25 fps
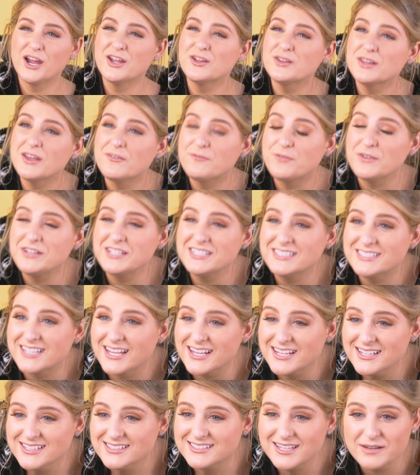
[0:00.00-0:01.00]
I only have 15
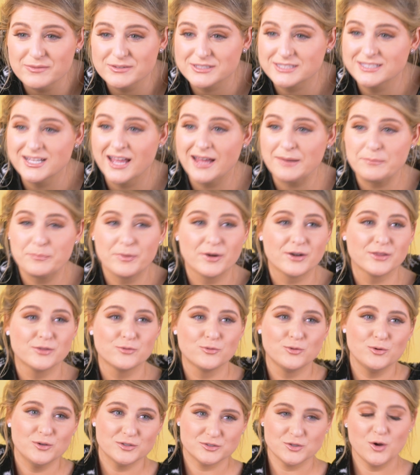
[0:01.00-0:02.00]
seconds? That was not part of
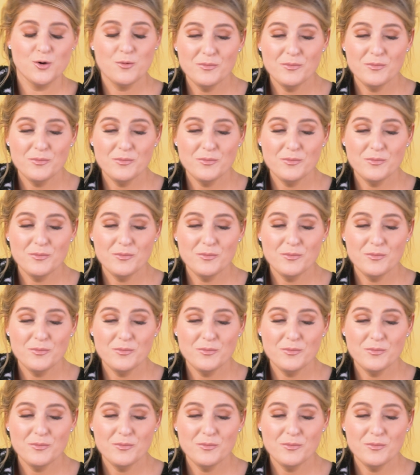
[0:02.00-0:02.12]
the rules.